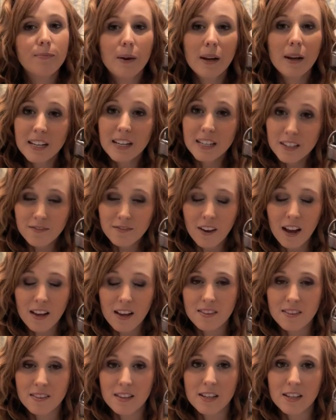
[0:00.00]
But I did
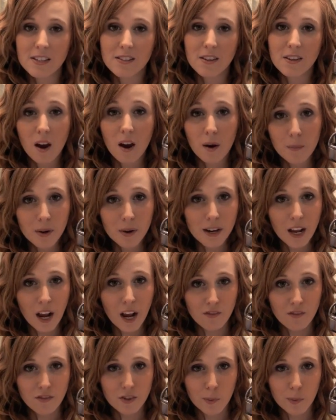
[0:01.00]
find that these are pretty
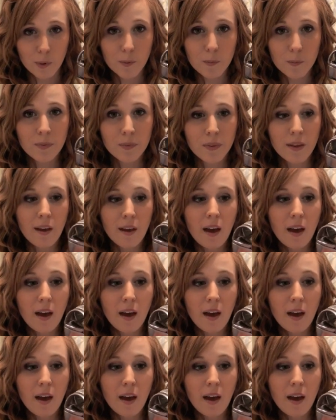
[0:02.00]
comfortable.